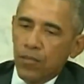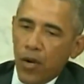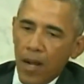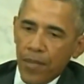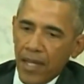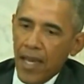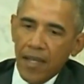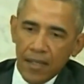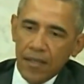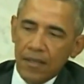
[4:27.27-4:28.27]

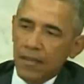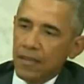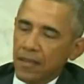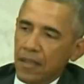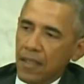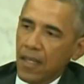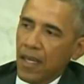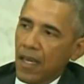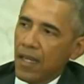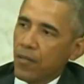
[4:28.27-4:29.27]
propaganda
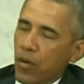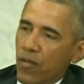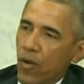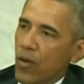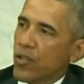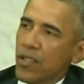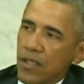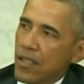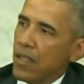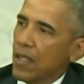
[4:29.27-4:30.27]
and
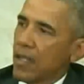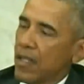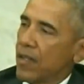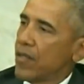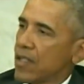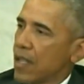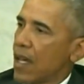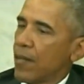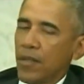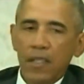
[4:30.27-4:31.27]
perversions of
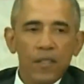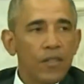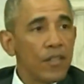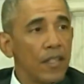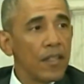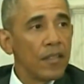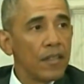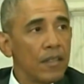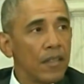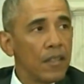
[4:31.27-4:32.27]
Islam that you see
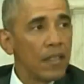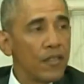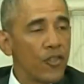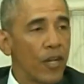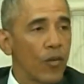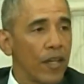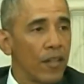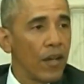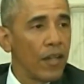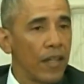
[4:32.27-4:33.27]

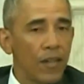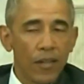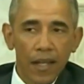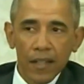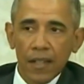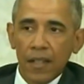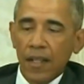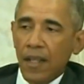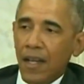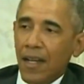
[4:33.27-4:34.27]
generated on the internet,
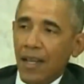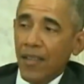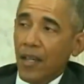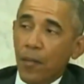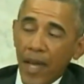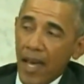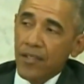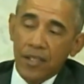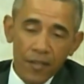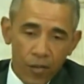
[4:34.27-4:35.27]
and the
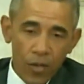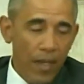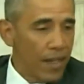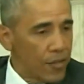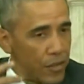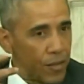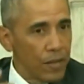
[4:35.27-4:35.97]
capacity for that to